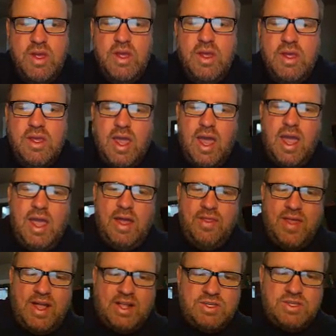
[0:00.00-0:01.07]
Okay, and
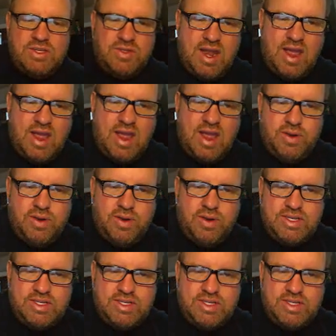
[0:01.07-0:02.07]
that's what that arrow is. That's an